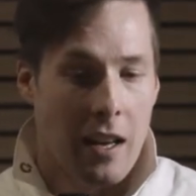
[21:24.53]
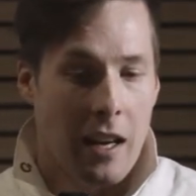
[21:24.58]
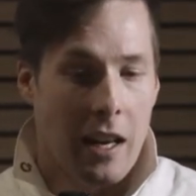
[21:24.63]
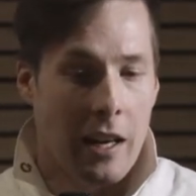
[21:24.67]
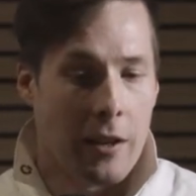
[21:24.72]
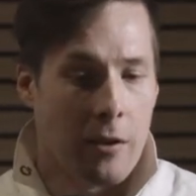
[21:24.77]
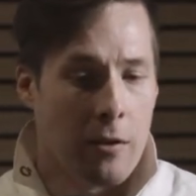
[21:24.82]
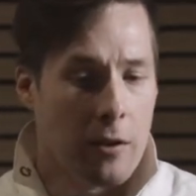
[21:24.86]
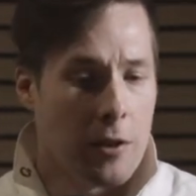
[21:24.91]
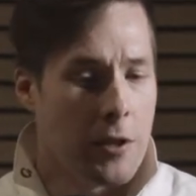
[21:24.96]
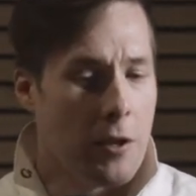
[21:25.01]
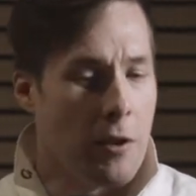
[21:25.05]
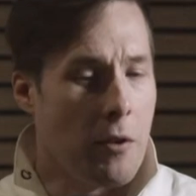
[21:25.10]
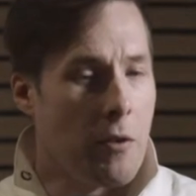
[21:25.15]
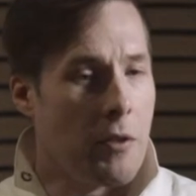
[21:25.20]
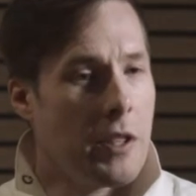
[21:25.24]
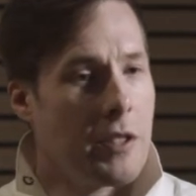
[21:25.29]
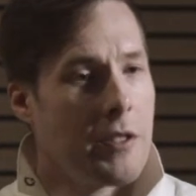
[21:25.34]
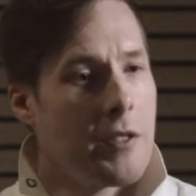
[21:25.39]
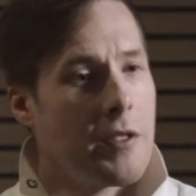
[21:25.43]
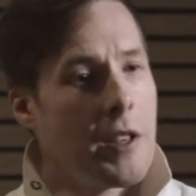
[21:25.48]
And
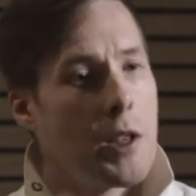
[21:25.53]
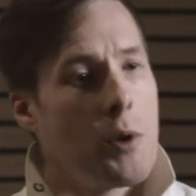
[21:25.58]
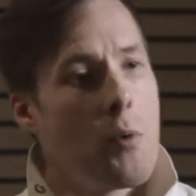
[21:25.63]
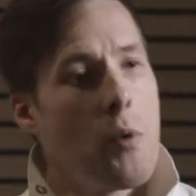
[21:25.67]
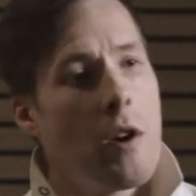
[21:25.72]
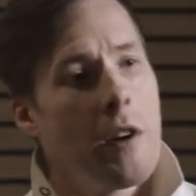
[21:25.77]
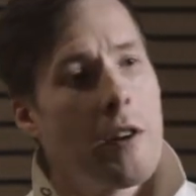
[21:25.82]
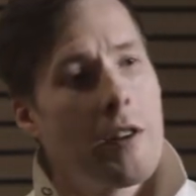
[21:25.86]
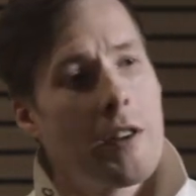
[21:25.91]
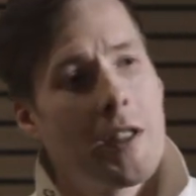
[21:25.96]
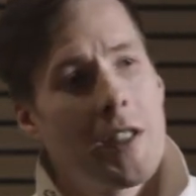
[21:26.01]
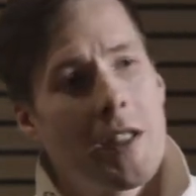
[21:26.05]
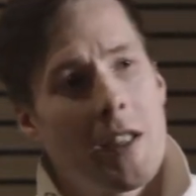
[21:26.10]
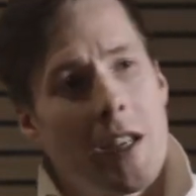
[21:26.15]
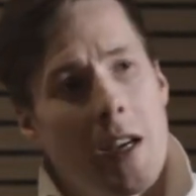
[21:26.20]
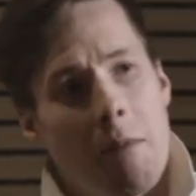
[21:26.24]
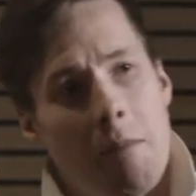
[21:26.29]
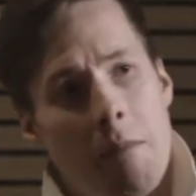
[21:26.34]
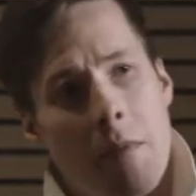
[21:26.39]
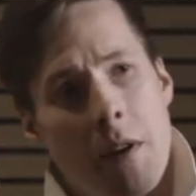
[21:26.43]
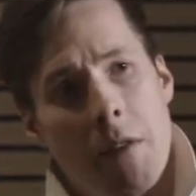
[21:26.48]
also it requires
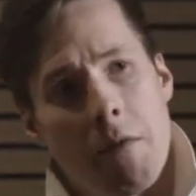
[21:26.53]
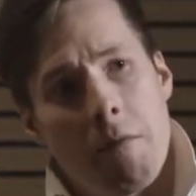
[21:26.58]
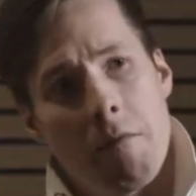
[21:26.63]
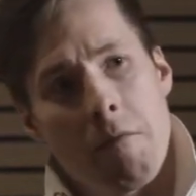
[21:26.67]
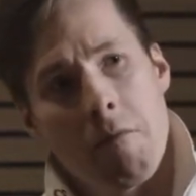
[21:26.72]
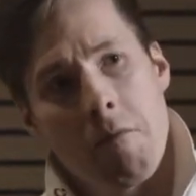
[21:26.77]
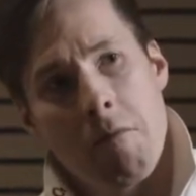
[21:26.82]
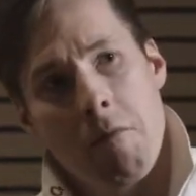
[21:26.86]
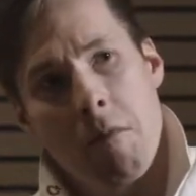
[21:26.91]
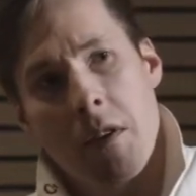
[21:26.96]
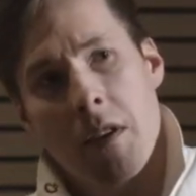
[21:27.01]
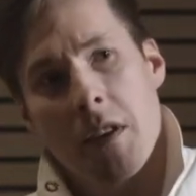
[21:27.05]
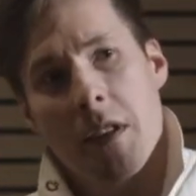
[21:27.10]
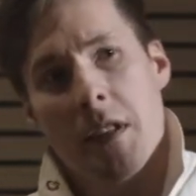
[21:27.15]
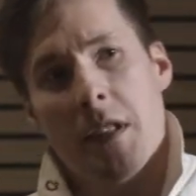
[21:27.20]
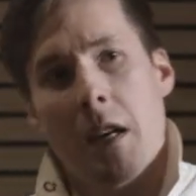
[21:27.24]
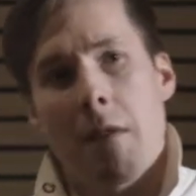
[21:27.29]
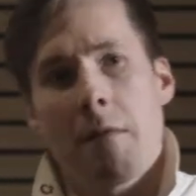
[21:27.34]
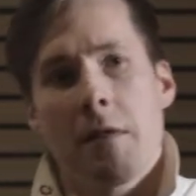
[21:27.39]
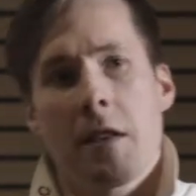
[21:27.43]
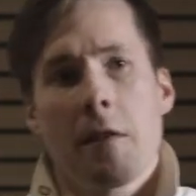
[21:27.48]

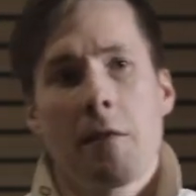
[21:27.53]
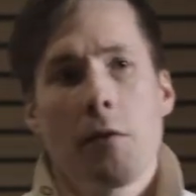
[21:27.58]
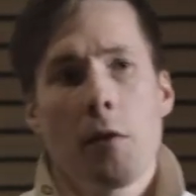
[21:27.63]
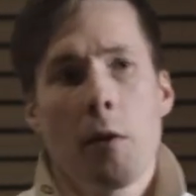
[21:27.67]
something